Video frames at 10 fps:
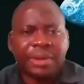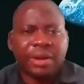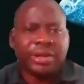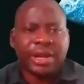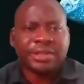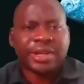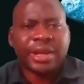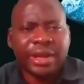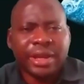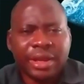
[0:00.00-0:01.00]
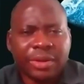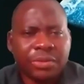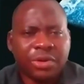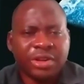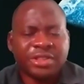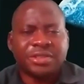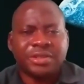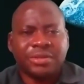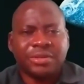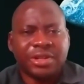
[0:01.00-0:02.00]
about the SKA. What's
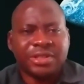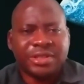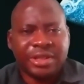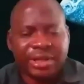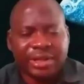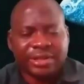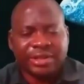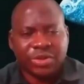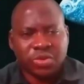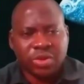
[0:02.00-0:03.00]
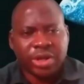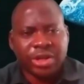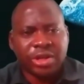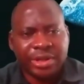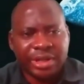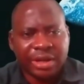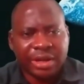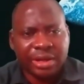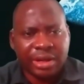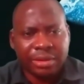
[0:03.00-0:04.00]
that's the Square Kilometer
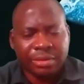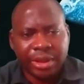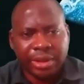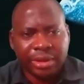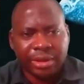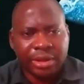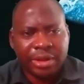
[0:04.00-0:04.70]
Array